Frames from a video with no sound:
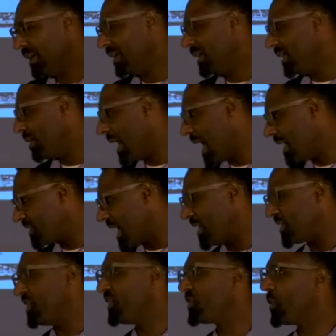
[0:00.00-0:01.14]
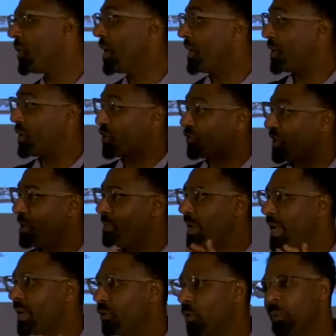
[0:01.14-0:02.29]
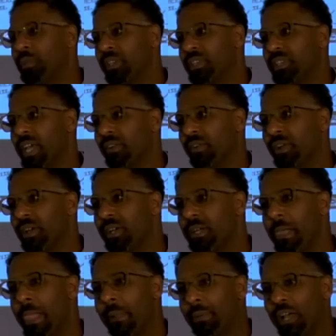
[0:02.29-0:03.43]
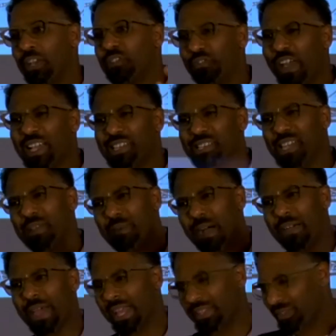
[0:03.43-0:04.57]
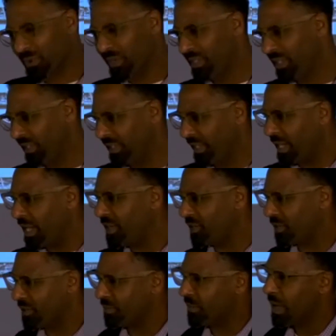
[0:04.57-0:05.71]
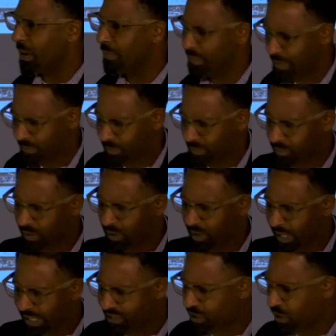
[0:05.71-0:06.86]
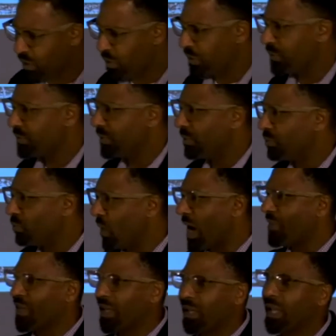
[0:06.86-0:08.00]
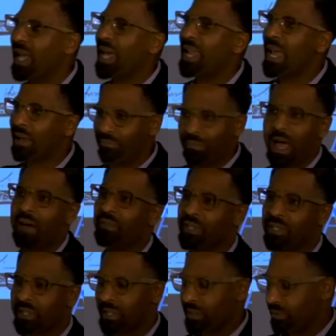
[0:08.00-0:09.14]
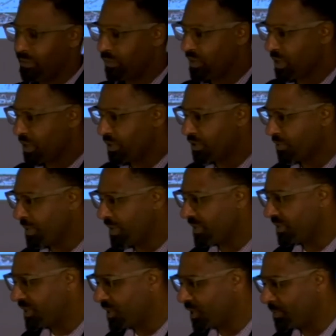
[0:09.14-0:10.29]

you know, as, as he saw it, extreme hate groups, et cetera. But I was fascinated by that sort of delineation. Um, and so while the Klan obviously was under tremendous attention